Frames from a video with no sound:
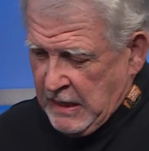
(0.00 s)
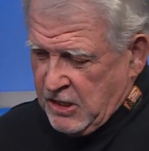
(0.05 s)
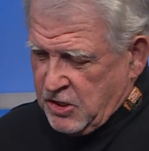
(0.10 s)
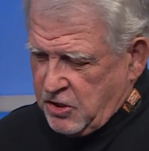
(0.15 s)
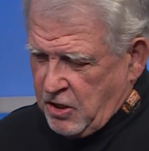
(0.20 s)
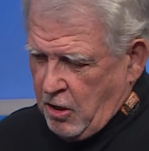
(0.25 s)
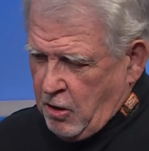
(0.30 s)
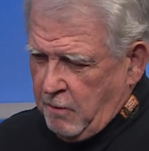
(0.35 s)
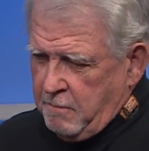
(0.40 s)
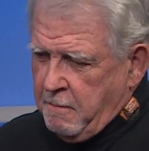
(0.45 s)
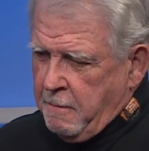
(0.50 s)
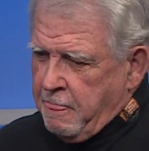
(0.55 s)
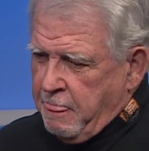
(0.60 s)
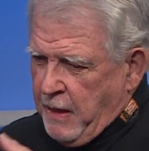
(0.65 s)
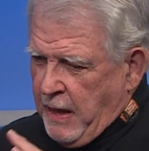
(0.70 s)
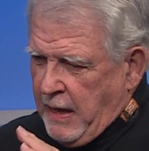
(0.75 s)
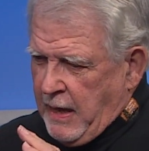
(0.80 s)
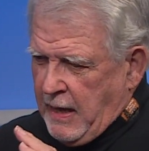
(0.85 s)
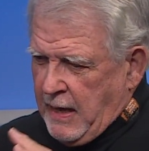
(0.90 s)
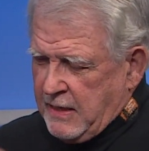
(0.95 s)
So
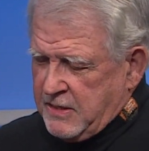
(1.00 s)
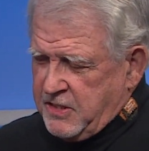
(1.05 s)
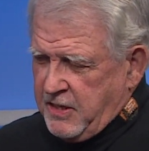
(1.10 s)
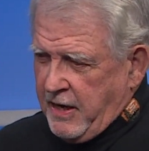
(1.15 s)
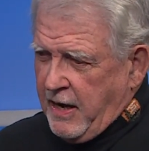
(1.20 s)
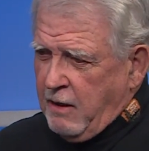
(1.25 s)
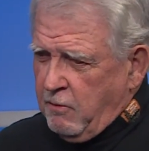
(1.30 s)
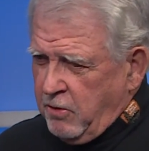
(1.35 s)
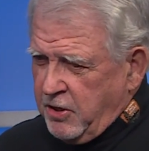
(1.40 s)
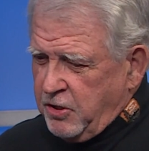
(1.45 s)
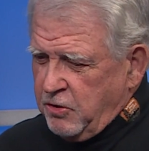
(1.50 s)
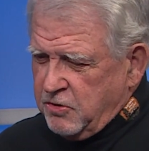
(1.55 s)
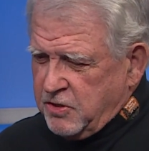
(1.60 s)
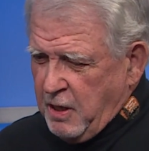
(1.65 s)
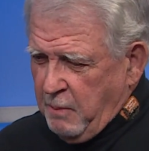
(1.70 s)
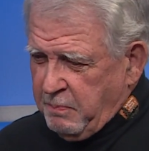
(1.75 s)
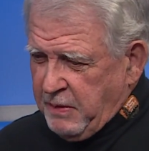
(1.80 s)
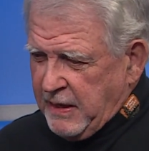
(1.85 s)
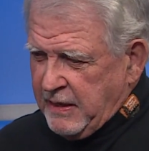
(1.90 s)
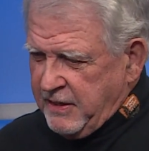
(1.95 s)
I said, I'm going to do
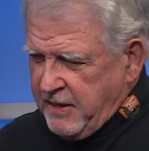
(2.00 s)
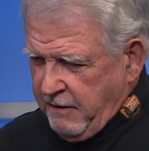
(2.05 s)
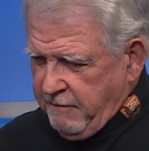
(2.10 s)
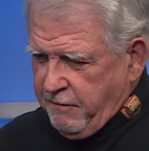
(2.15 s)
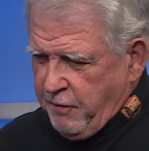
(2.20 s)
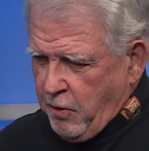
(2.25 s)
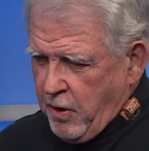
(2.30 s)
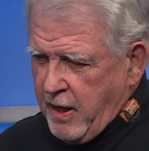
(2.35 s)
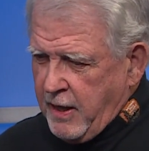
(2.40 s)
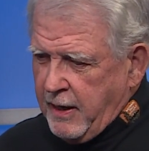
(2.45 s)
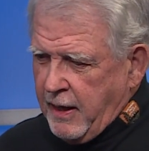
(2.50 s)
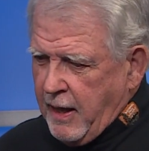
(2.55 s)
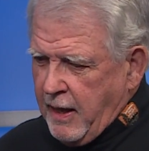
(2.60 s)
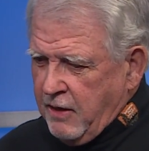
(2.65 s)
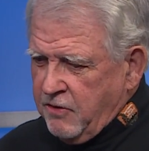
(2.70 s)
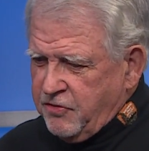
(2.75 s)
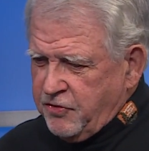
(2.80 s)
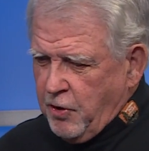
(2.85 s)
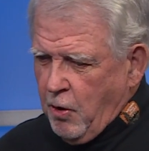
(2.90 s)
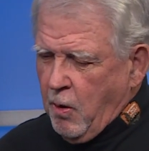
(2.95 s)
something different.
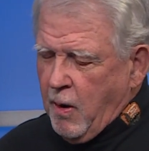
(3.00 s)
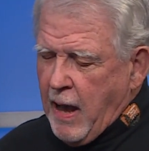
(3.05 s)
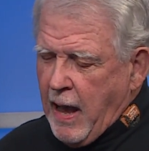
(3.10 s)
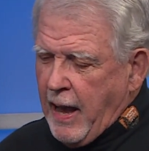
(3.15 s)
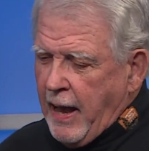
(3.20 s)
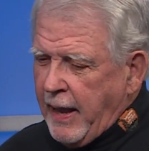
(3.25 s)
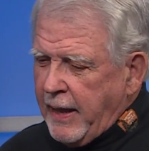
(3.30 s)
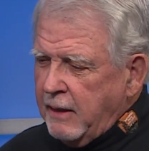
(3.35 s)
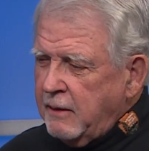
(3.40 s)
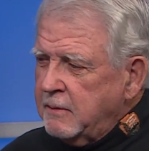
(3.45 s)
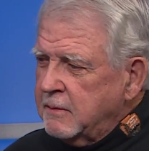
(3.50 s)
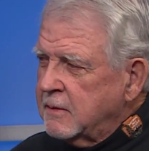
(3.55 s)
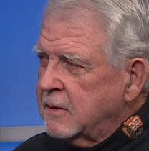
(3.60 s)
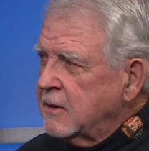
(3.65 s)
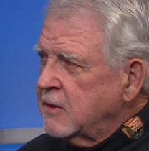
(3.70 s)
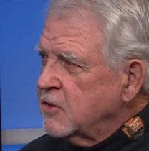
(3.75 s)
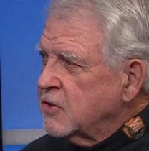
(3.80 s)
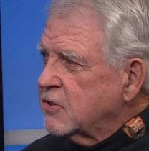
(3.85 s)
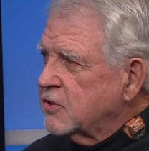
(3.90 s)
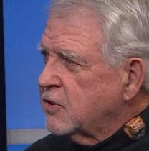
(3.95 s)
And so I
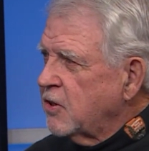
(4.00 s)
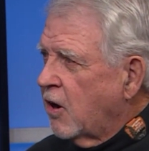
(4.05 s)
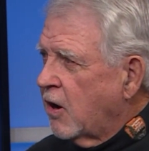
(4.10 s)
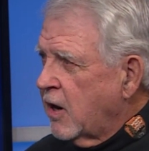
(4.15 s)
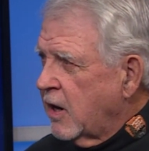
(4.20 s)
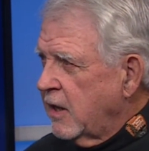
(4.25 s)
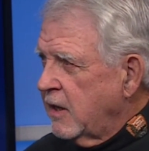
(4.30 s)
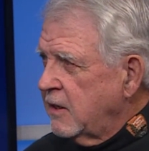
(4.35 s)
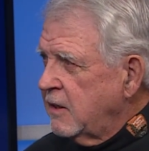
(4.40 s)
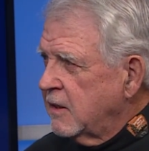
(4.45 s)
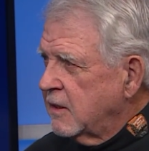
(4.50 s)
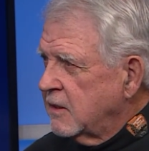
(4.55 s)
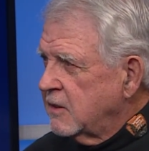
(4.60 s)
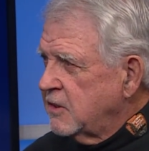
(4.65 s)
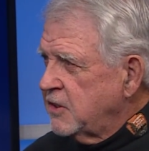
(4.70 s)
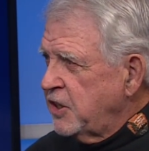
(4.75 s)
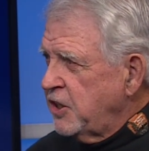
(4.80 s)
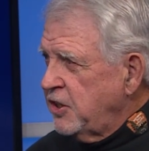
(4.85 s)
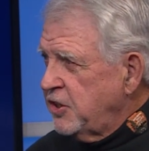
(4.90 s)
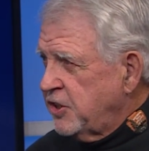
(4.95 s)
started
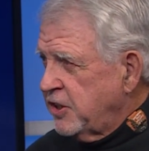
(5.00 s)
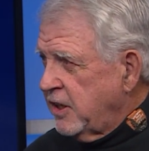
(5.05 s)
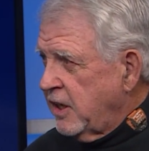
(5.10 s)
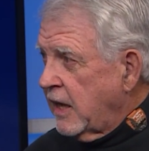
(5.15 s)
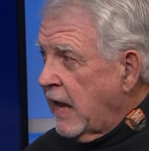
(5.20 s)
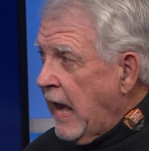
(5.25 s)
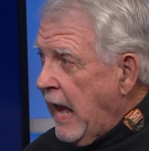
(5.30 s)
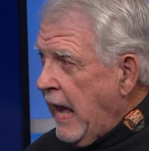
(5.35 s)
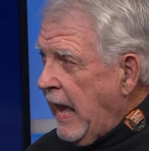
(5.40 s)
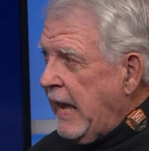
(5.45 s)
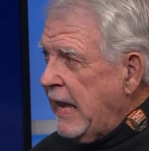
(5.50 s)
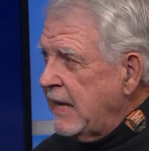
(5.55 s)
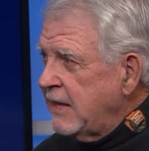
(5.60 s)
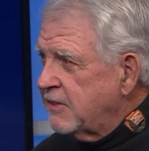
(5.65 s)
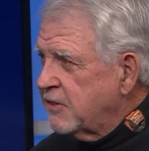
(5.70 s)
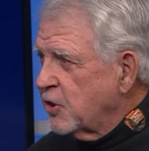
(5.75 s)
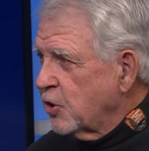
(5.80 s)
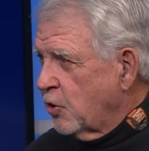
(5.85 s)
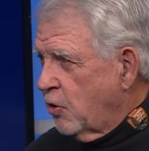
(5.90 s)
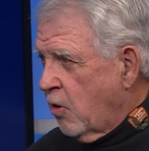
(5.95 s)
teaching
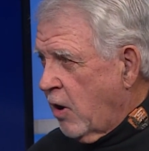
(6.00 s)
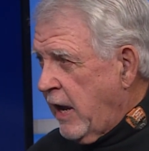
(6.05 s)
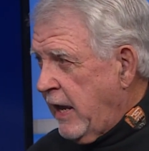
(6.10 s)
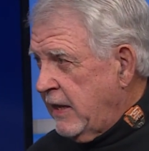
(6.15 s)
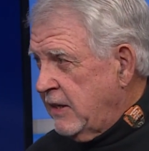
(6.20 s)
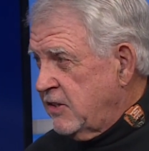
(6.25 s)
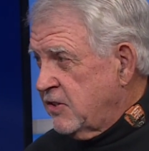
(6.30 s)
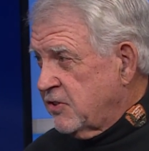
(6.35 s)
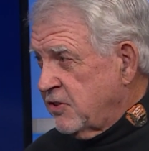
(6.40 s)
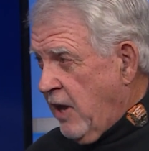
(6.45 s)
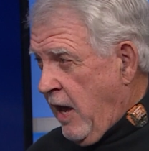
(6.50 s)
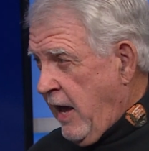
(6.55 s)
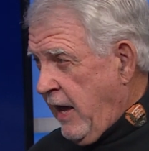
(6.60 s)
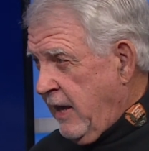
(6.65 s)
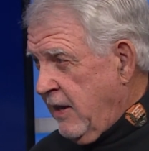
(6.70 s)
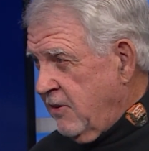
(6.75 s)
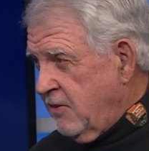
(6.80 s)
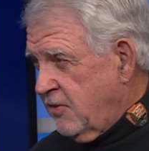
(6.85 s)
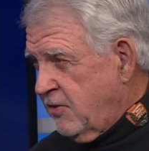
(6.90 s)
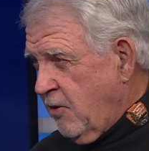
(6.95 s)
eighth grade
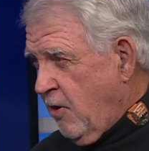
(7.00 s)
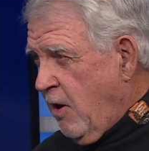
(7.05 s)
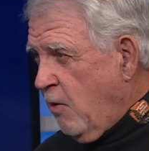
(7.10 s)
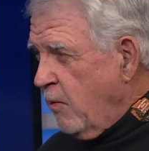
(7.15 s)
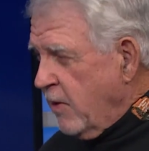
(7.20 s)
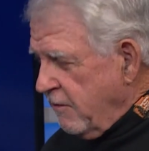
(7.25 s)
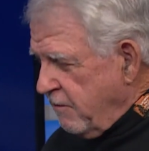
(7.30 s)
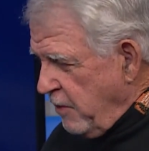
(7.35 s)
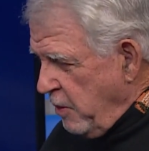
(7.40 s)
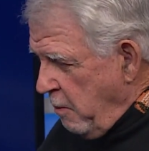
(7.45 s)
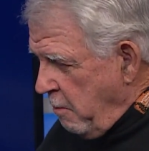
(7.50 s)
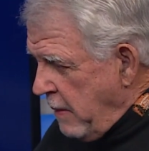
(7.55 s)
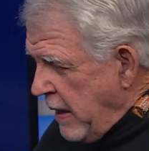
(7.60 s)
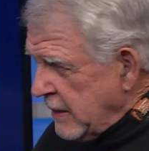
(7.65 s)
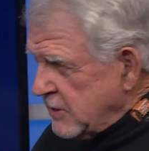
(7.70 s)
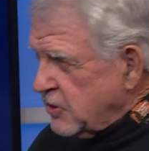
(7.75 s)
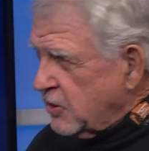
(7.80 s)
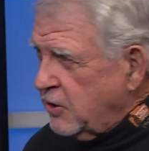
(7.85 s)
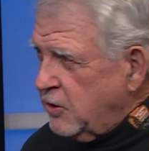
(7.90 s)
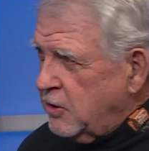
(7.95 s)
science. So I went from the
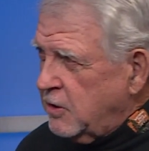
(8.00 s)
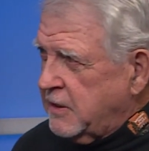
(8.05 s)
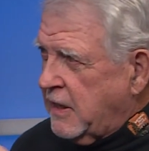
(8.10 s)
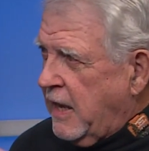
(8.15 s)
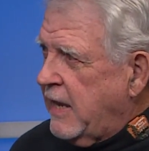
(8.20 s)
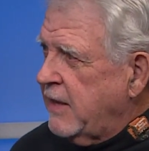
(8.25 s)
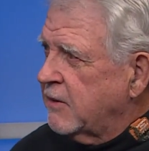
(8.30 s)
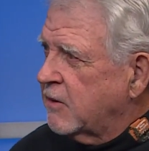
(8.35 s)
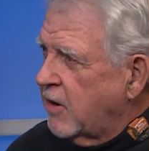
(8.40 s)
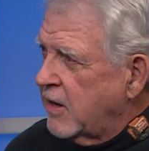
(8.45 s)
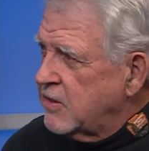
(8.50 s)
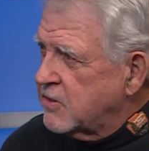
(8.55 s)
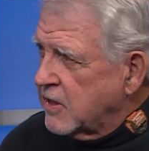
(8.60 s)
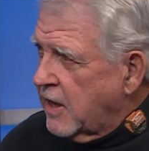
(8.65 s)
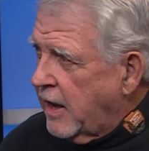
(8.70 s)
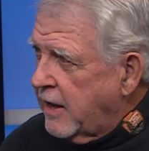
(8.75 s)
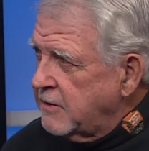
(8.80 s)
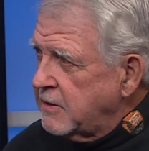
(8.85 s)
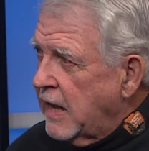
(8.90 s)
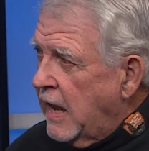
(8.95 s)
med school to eighth grade
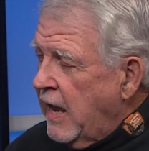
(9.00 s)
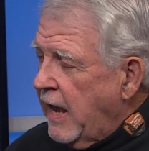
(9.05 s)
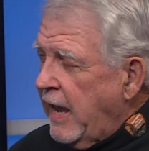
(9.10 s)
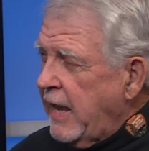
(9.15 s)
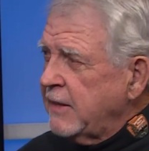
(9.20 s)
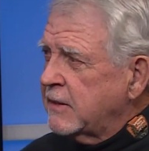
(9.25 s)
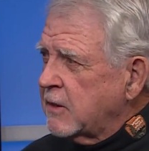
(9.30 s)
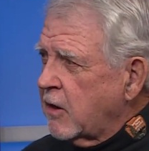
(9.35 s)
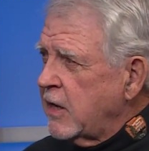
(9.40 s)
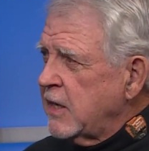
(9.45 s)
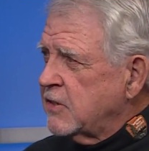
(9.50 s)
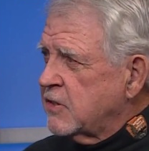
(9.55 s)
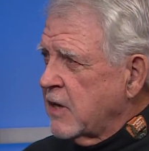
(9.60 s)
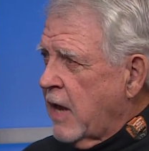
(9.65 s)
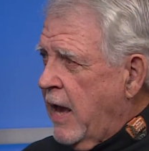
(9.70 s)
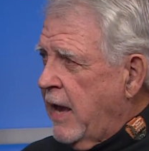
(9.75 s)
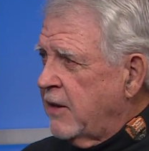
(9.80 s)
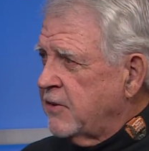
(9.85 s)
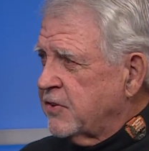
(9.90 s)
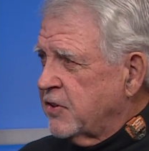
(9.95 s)
science. Eighth grade
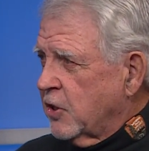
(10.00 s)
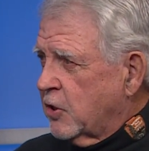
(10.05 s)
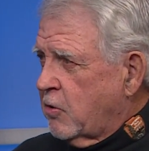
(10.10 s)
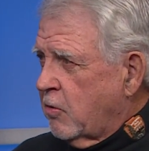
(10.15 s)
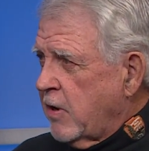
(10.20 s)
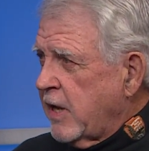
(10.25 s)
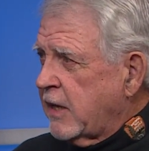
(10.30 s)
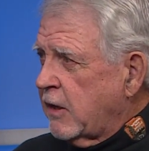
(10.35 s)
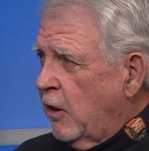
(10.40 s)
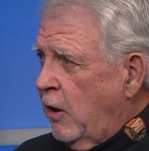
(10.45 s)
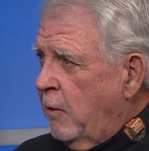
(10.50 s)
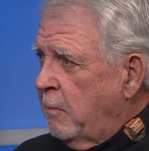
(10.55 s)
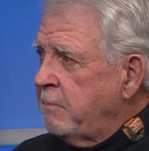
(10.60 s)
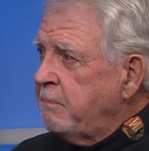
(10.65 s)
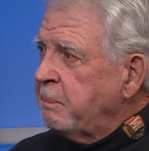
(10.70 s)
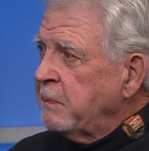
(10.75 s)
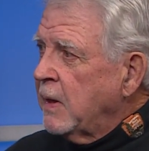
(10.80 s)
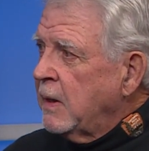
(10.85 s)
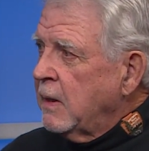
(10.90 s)
science, the curriculum